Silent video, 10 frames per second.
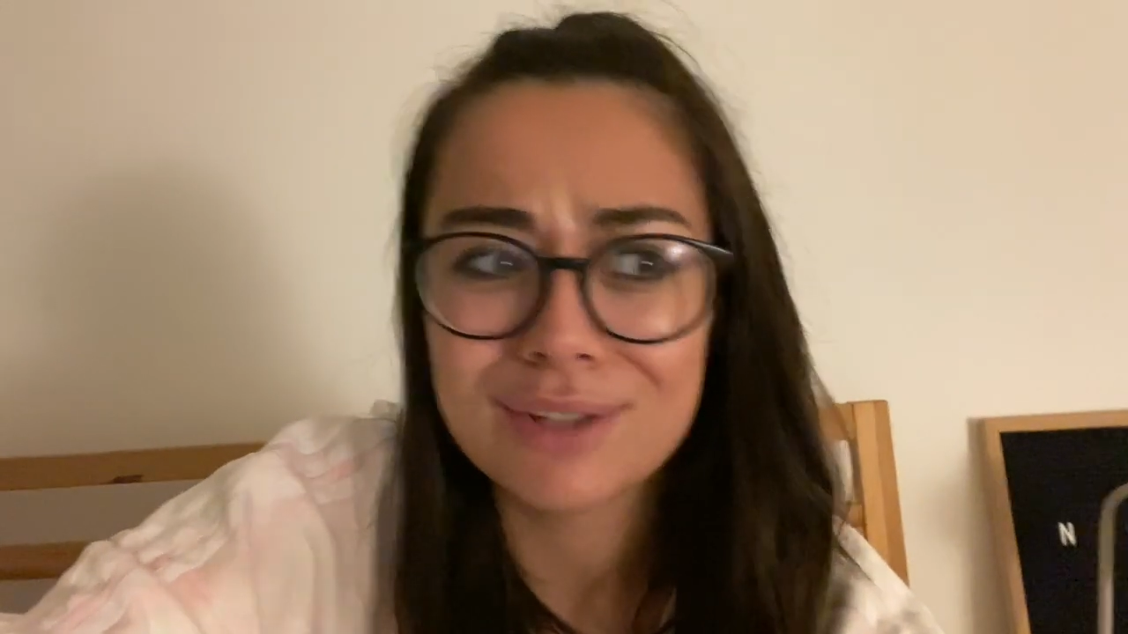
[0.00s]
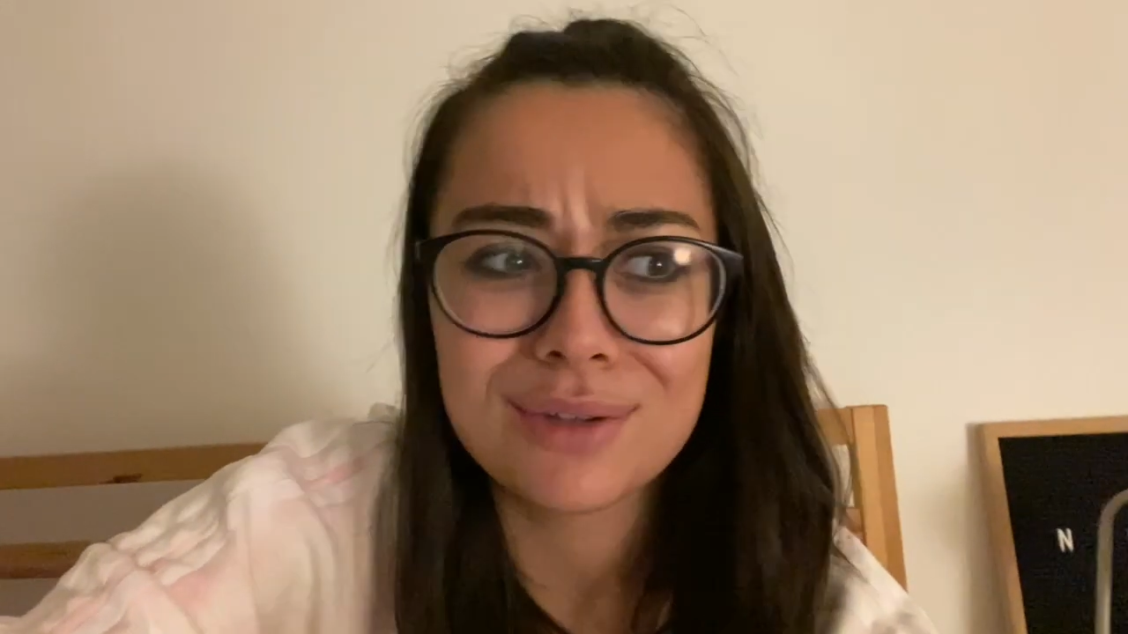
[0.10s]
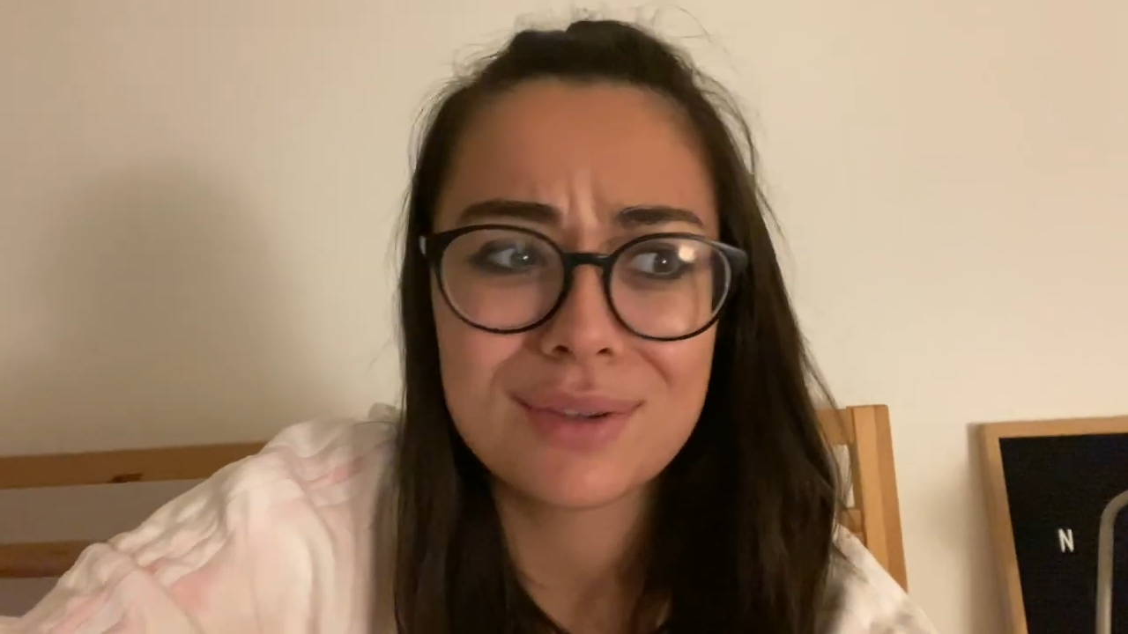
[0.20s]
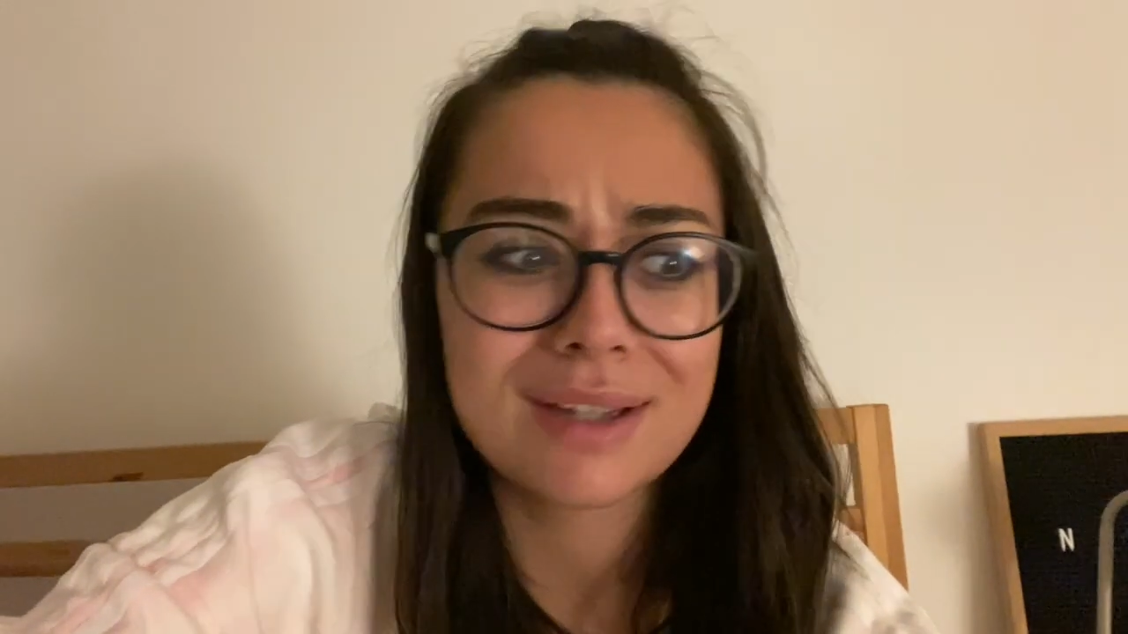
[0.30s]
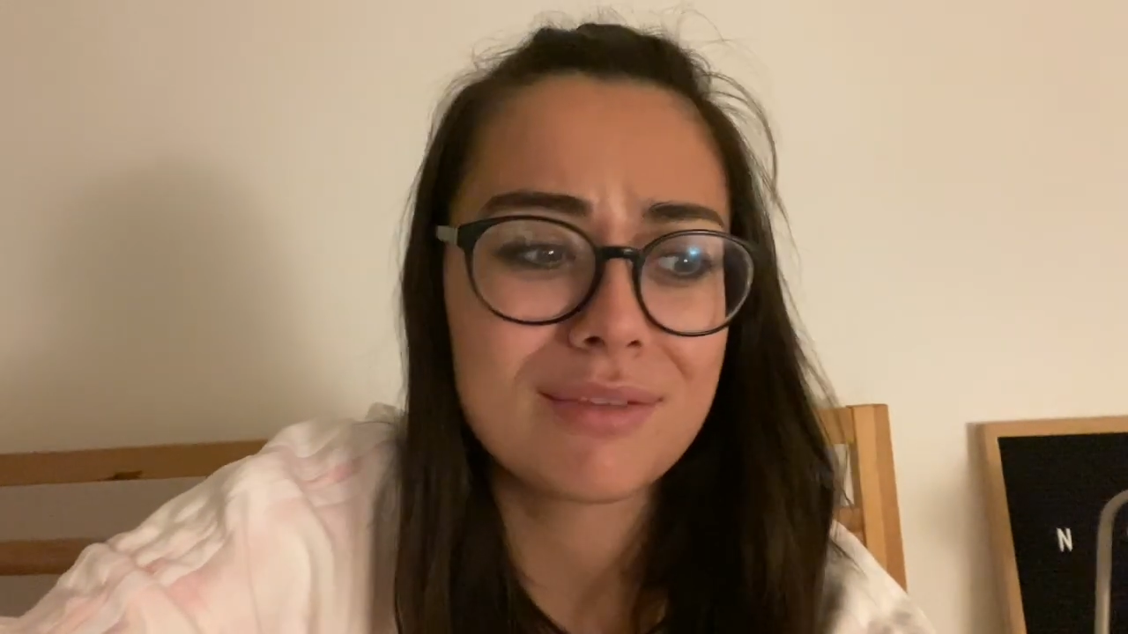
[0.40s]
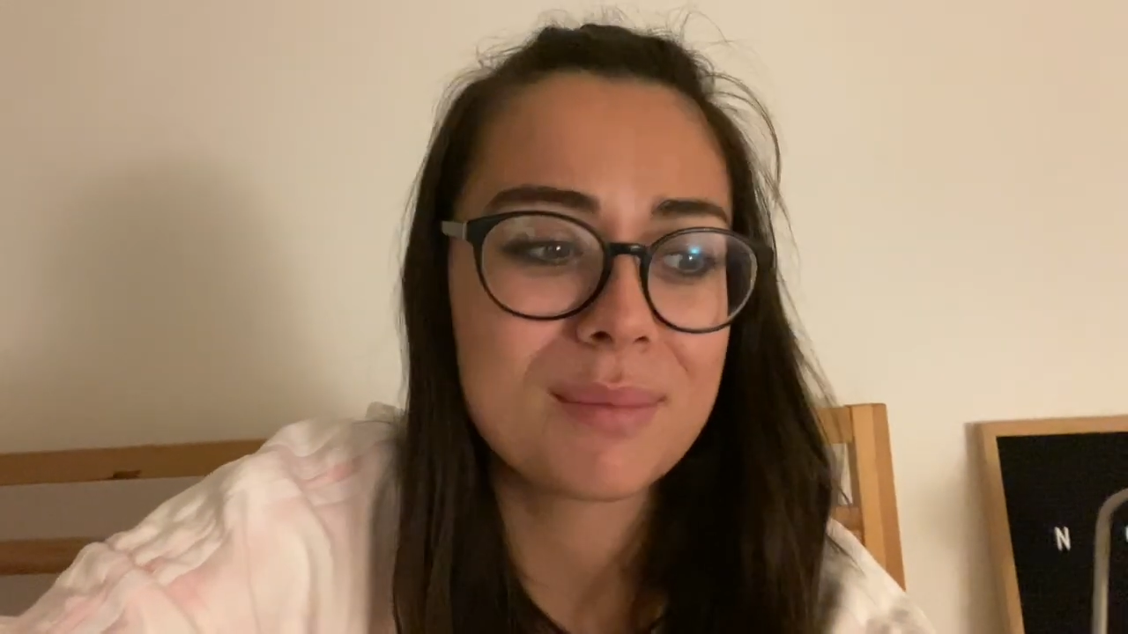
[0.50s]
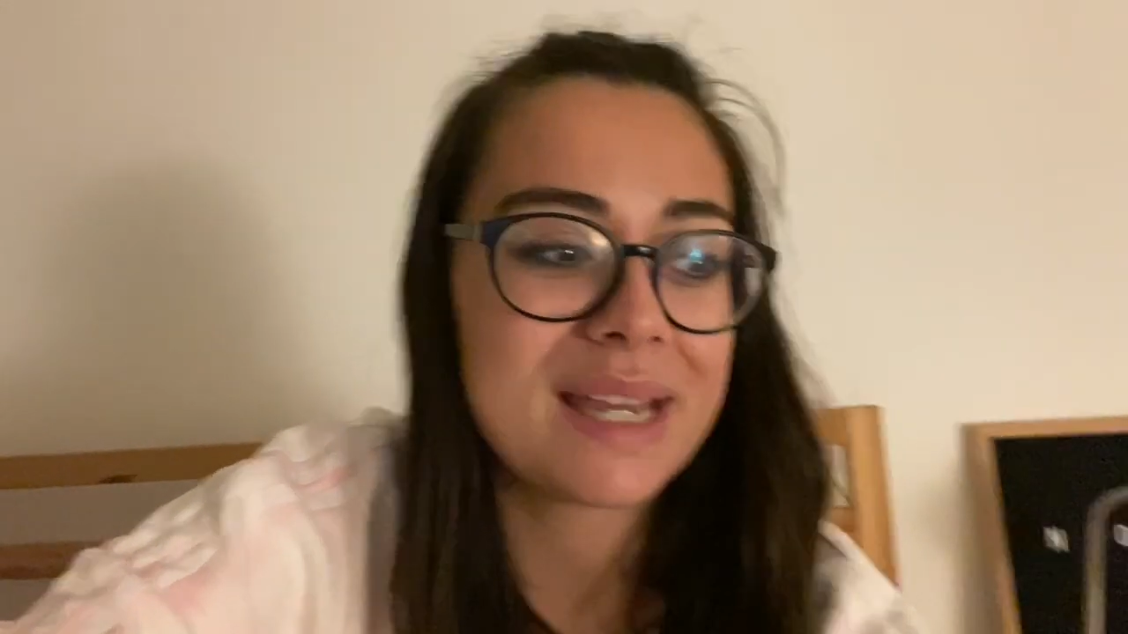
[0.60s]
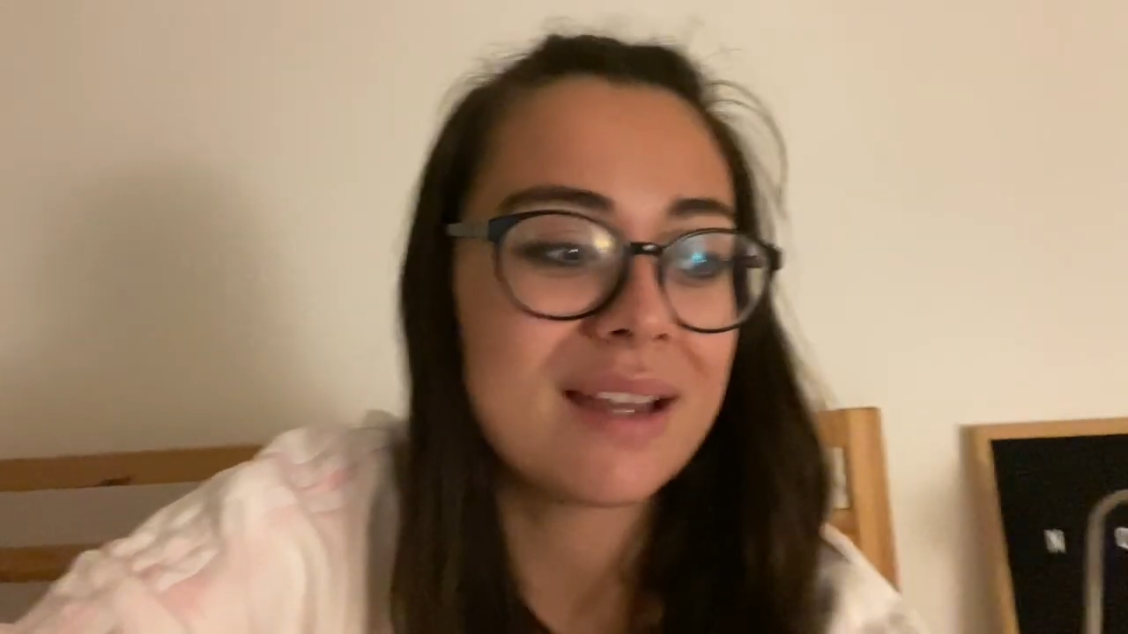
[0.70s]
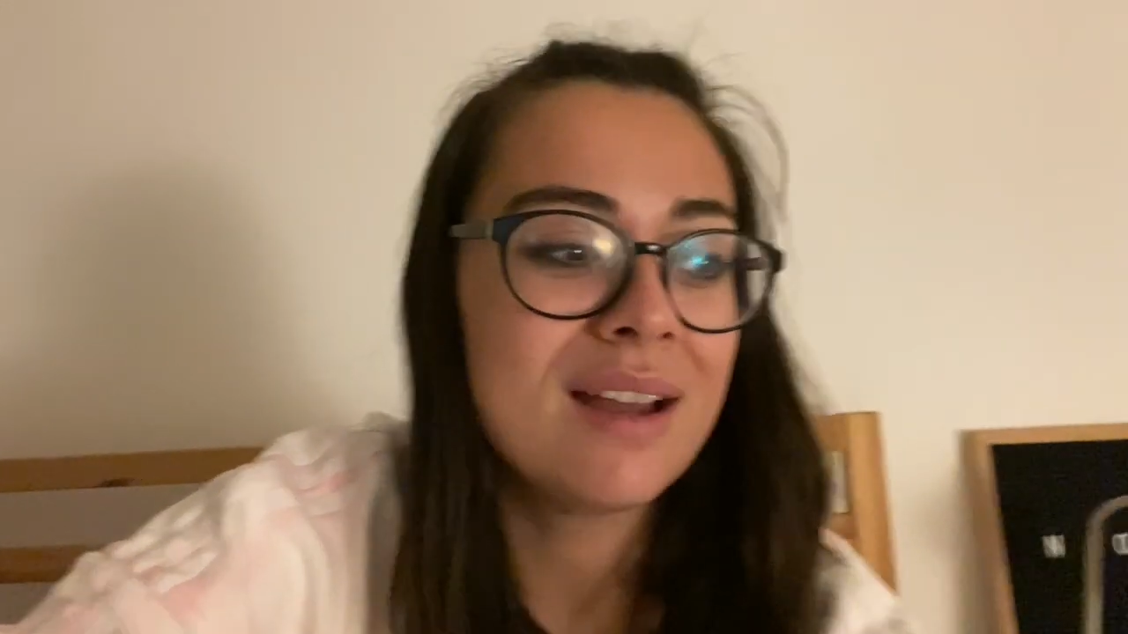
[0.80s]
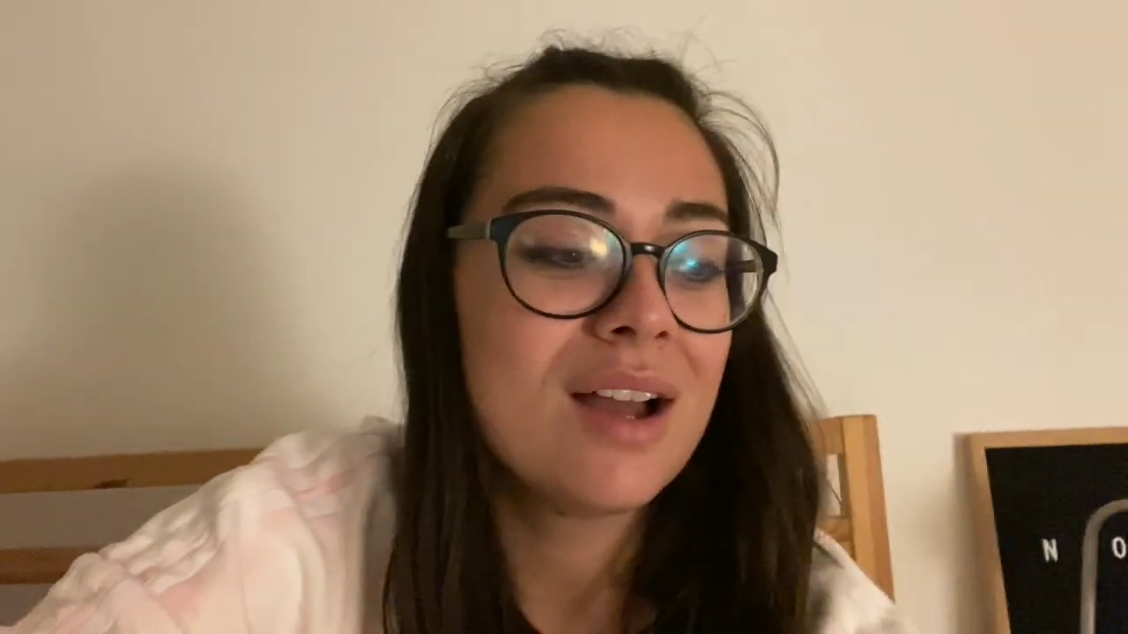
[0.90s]
a new thing for
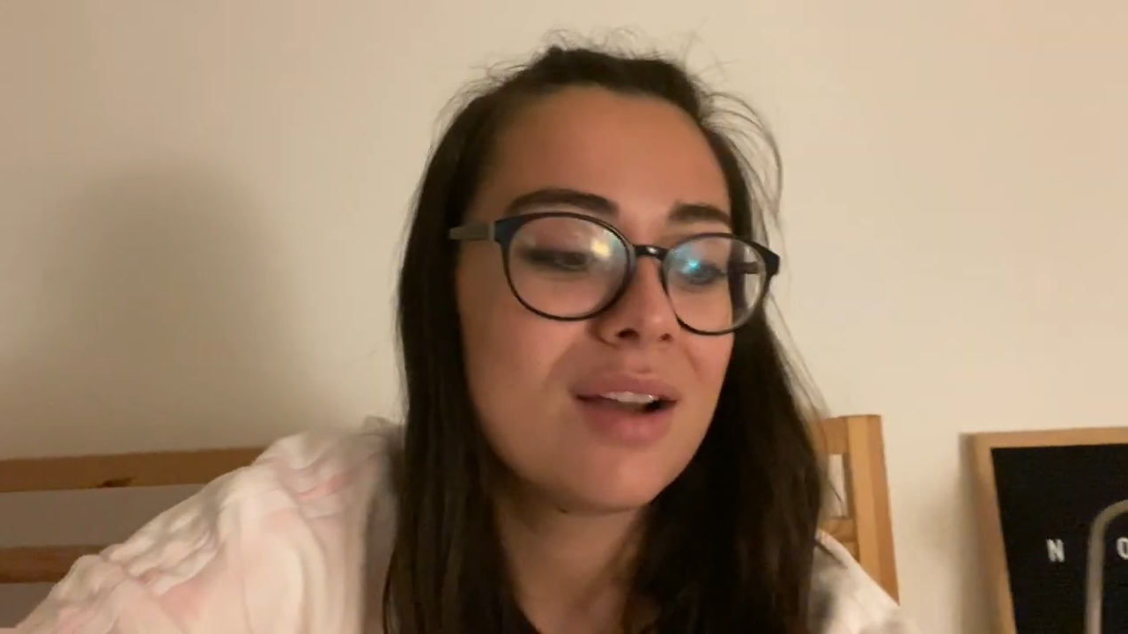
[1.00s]
me,